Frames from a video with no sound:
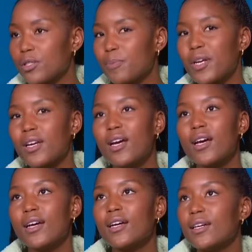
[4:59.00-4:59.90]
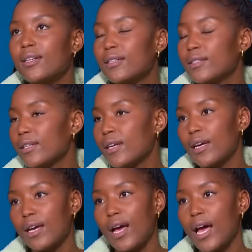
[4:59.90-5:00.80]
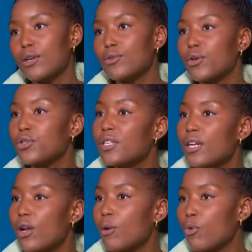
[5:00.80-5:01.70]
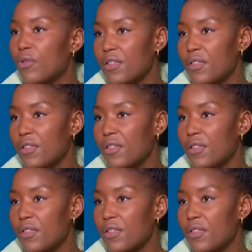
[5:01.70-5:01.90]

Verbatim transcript: But I don't know, you need a lot more than